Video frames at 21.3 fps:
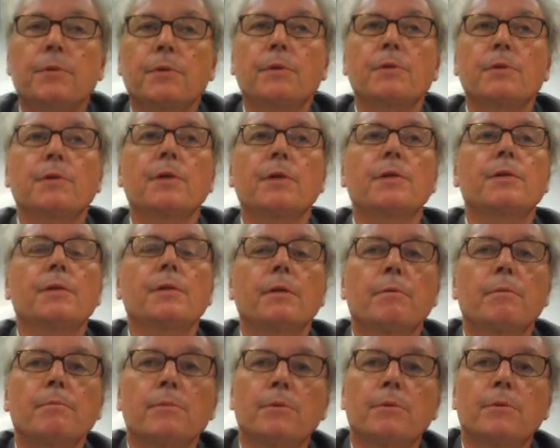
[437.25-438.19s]
The
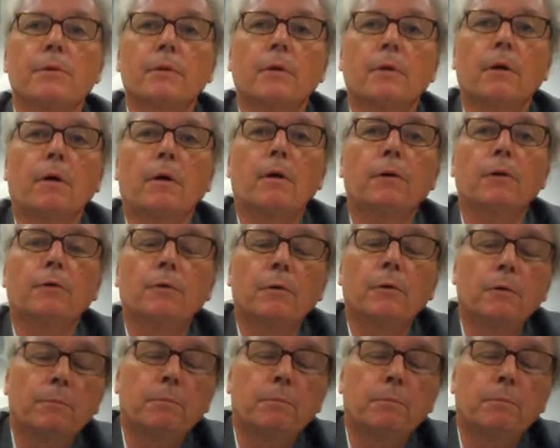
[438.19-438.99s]
systems are to